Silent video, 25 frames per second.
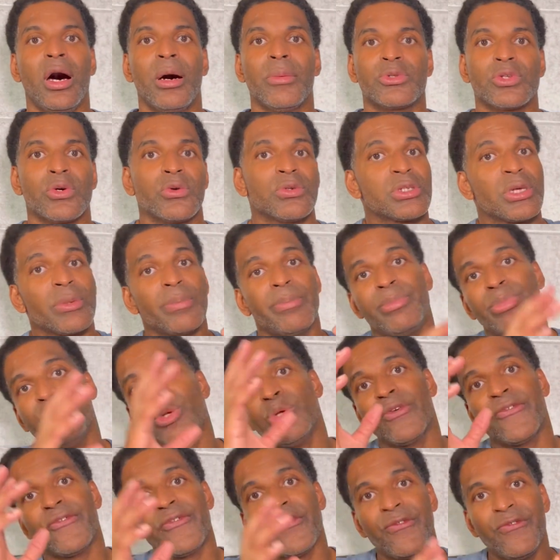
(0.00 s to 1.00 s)
So it was a
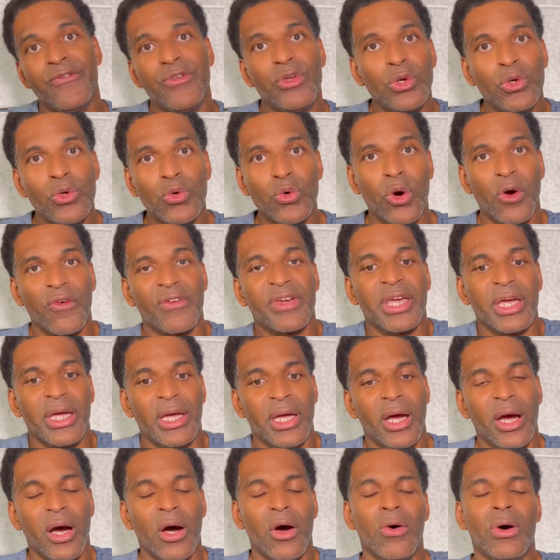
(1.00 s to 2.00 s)
beautiful view of
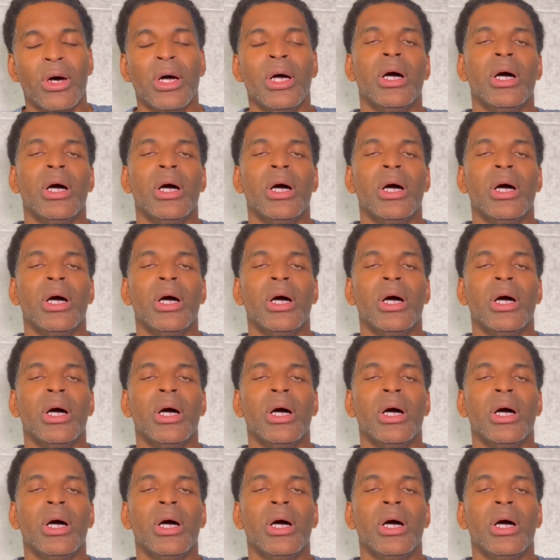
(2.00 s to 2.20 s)
KL.